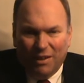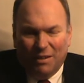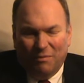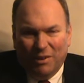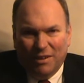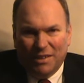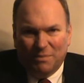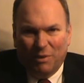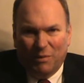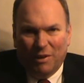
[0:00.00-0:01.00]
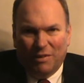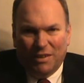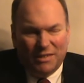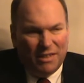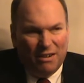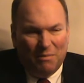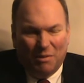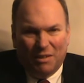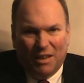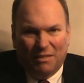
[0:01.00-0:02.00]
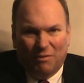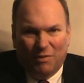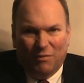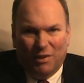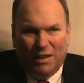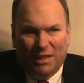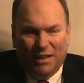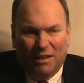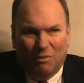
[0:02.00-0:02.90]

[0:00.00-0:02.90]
various pavilions there. I remember they had one for Italy,